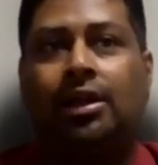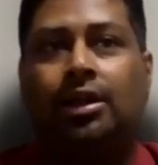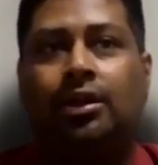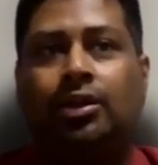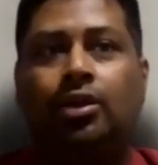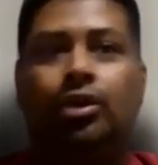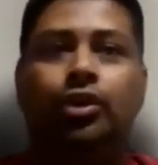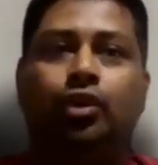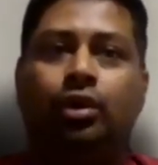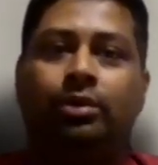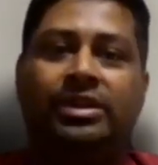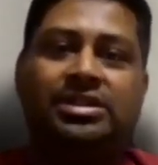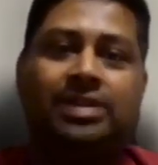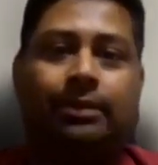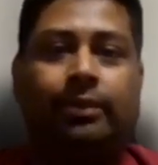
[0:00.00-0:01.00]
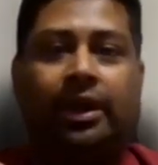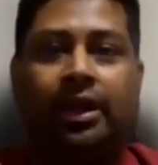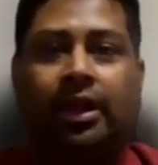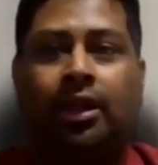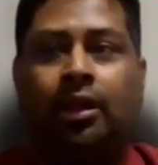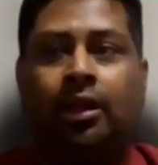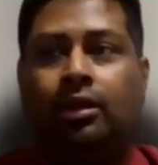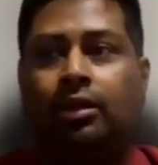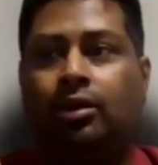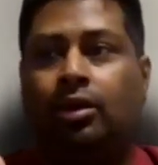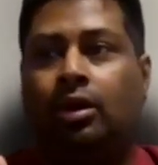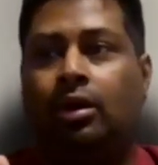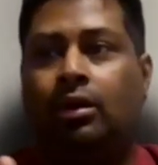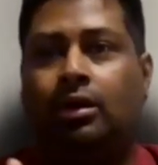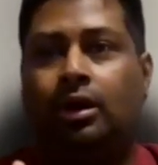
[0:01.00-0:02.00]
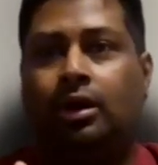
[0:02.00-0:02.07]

you will be submitting your